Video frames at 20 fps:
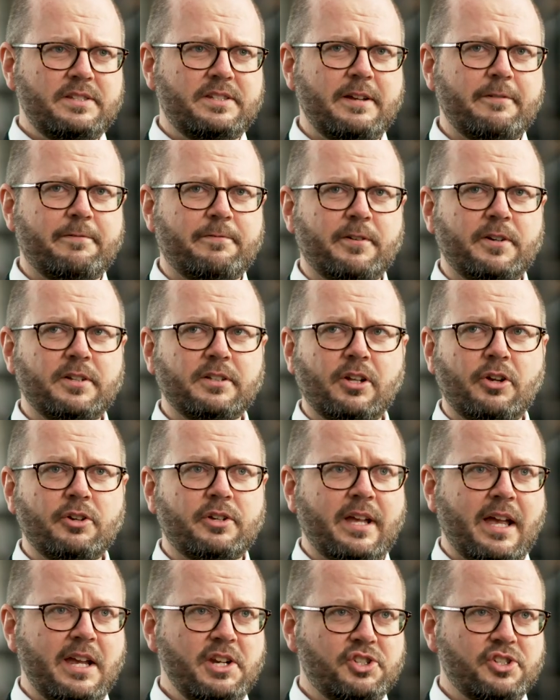different
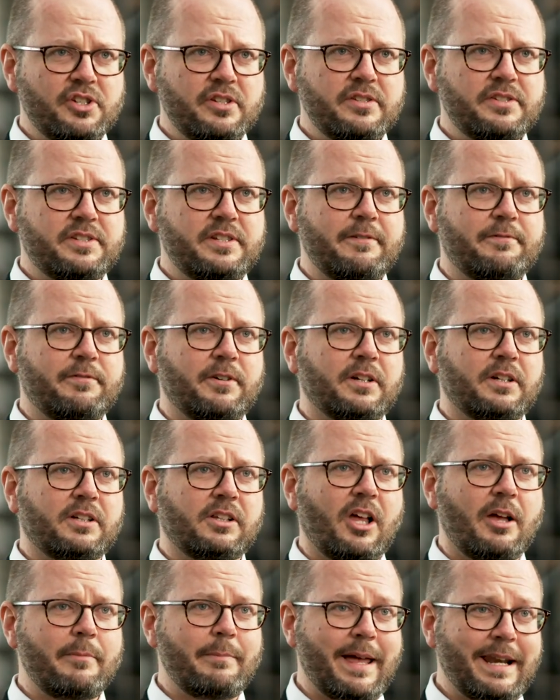locations, different
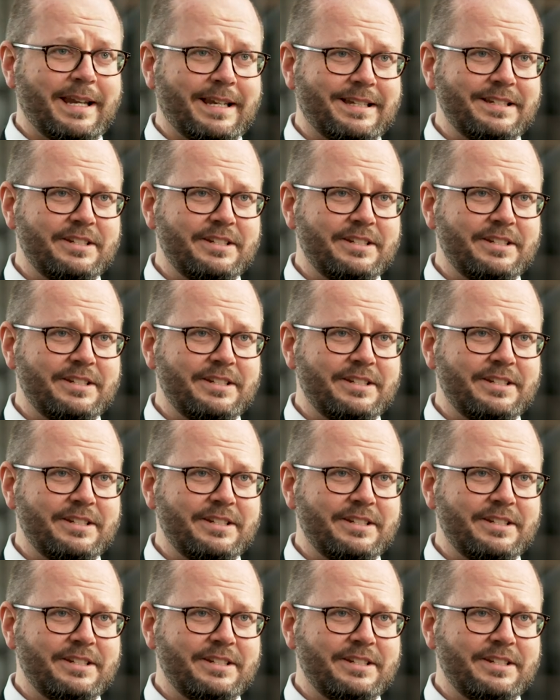climatic